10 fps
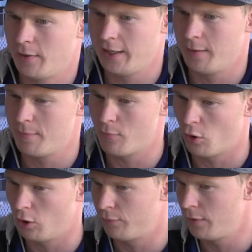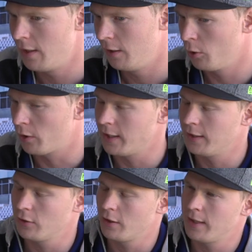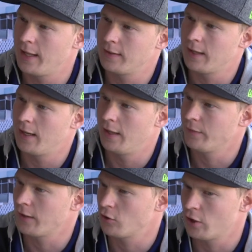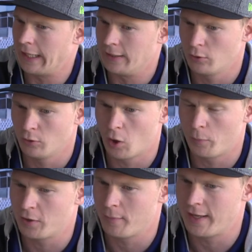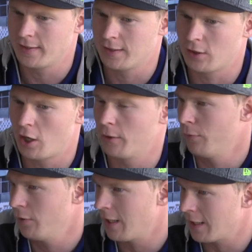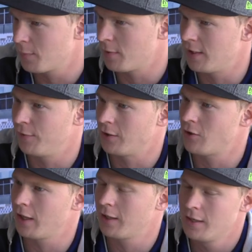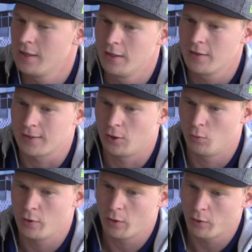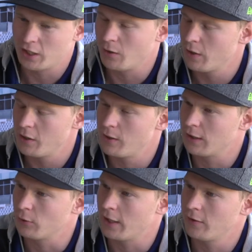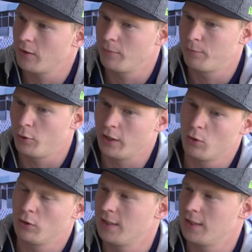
a little bit more of looking into the data and, and, try to optimize the car for that specific track. So we are working very well together and putting all